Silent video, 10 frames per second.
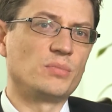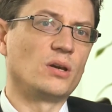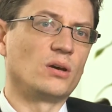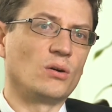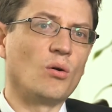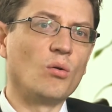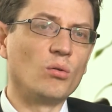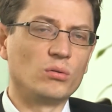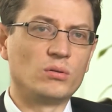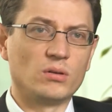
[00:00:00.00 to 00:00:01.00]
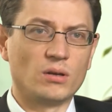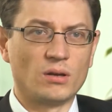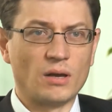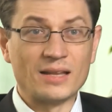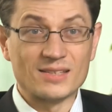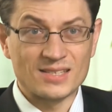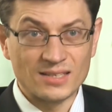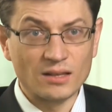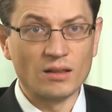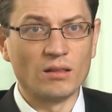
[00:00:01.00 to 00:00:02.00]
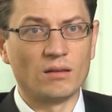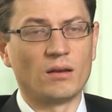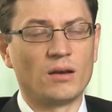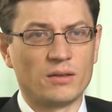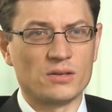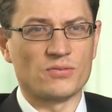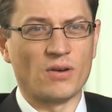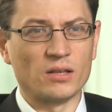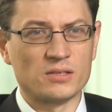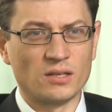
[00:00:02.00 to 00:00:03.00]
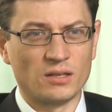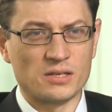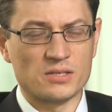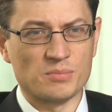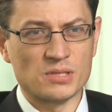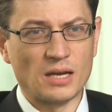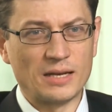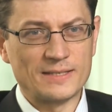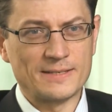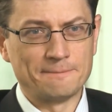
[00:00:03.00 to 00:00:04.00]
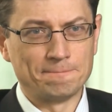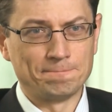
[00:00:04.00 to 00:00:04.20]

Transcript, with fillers: be on hold until this volatility subsides.